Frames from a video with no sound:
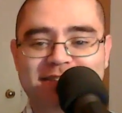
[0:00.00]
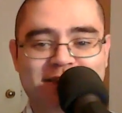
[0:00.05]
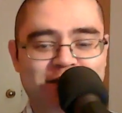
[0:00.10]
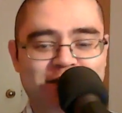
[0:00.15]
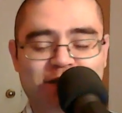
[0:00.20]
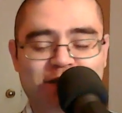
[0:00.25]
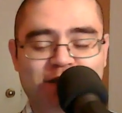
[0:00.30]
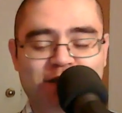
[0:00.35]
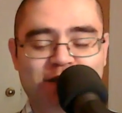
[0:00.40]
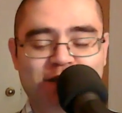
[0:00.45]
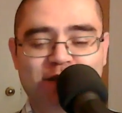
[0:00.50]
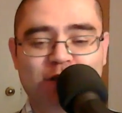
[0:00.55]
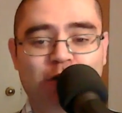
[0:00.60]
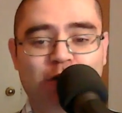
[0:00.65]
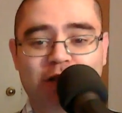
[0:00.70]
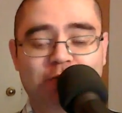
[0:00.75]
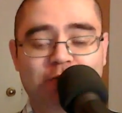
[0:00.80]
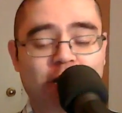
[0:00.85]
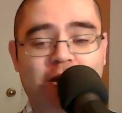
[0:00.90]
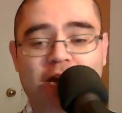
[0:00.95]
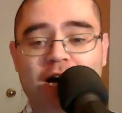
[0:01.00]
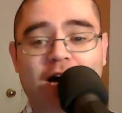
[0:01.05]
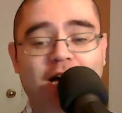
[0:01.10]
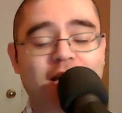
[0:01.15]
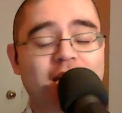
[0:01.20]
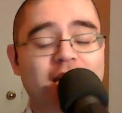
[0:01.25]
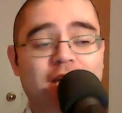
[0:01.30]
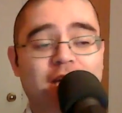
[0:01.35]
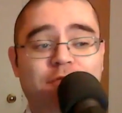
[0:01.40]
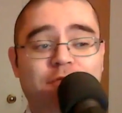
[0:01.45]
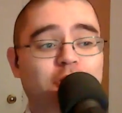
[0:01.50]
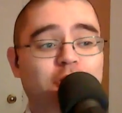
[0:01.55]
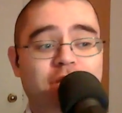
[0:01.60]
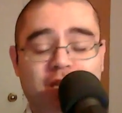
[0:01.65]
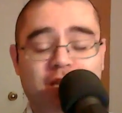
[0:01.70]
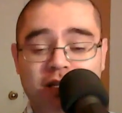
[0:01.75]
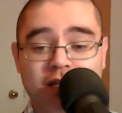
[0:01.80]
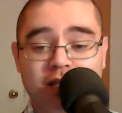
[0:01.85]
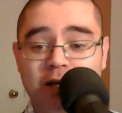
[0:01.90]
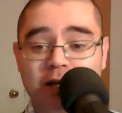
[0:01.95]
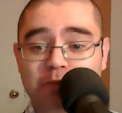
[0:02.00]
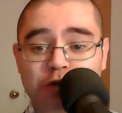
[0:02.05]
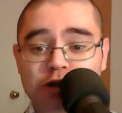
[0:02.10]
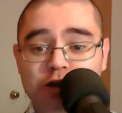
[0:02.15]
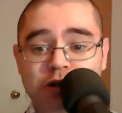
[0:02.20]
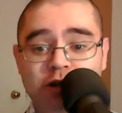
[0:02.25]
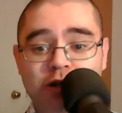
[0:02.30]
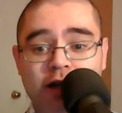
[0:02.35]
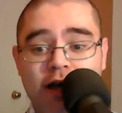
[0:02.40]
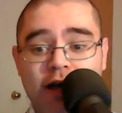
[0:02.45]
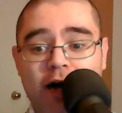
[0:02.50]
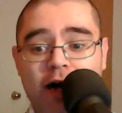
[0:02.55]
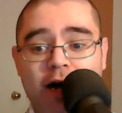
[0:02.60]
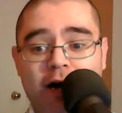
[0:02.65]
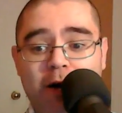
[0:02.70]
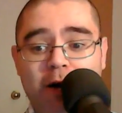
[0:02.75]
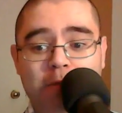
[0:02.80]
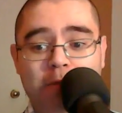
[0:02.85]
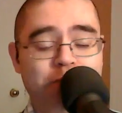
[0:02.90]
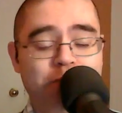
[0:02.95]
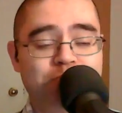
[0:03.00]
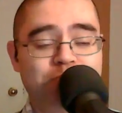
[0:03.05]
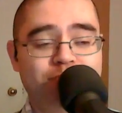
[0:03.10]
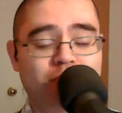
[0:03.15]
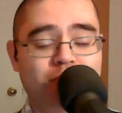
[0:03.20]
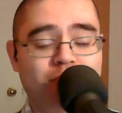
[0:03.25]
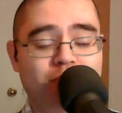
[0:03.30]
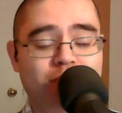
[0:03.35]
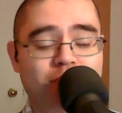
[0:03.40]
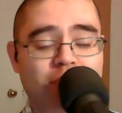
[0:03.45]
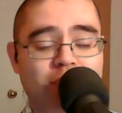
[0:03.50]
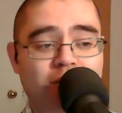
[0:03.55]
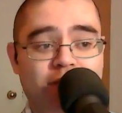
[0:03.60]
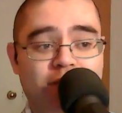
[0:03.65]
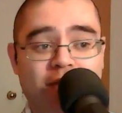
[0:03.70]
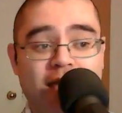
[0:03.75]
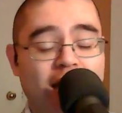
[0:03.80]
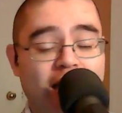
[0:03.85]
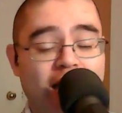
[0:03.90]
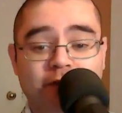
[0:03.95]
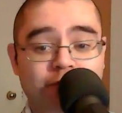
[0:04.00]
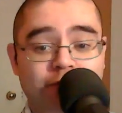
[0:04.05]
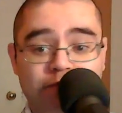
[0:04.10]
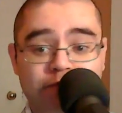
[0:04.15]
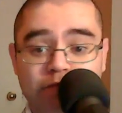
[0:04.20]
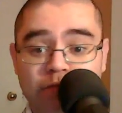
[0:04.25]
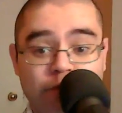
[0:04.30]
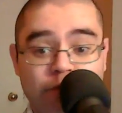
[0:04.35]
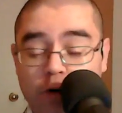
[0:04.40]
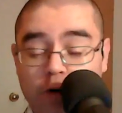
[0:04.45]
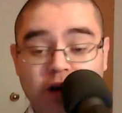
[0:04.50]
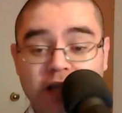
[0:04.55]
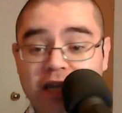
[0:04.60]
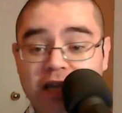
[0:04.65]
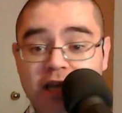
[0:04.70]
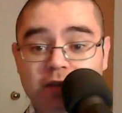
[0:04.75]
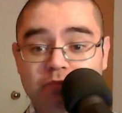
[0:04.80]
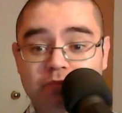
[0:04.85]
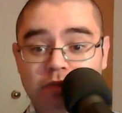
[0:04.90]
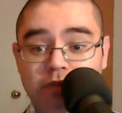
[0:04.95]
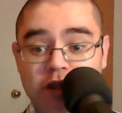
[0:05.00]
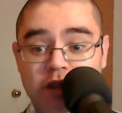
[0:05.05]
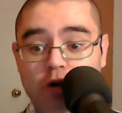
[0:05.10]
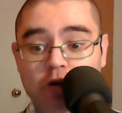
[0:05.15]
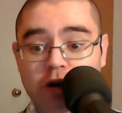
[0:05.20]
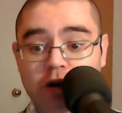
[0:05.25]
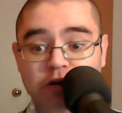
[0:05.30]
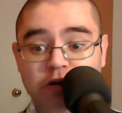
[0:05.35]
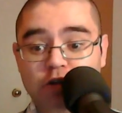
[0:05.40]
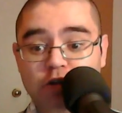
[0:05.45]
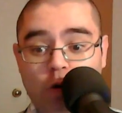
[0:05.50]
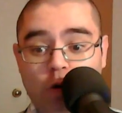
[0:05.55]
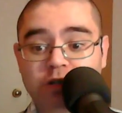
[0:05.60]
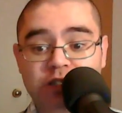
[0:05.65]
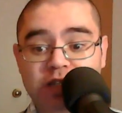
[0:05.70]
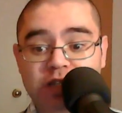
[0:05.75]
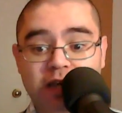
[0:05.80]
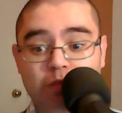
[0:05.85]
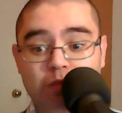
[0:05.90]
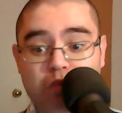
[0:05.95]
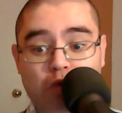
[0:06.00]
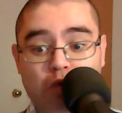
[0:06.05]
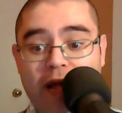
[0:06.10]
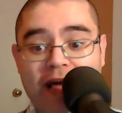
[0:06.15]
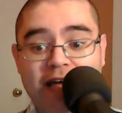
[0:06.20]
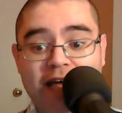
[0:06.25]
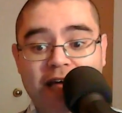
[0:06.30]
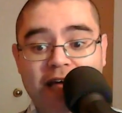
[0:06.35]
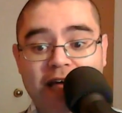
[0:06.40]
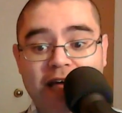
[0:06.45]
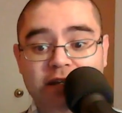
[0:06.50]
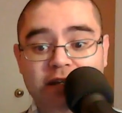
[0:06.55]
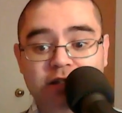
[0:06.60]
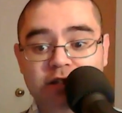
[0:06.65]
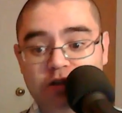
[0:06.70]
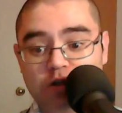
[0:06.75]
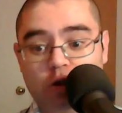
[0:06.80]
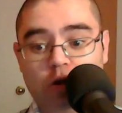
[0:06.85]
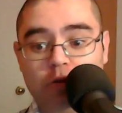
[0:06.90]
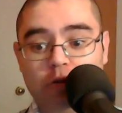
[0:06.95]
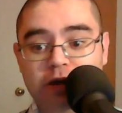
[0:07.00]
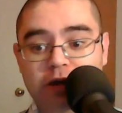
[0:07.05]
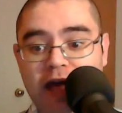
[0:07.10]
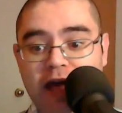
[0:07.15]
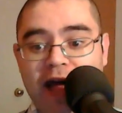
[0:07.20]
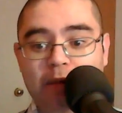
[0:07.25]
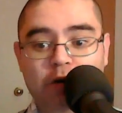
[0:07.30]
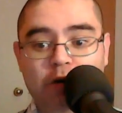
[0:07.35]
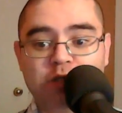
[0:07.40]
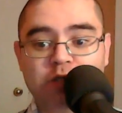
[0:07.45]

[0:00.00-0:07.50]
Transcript: This is totally fine. If you look at Klipsch, they have fully, endorsed and branded Dolby Atmos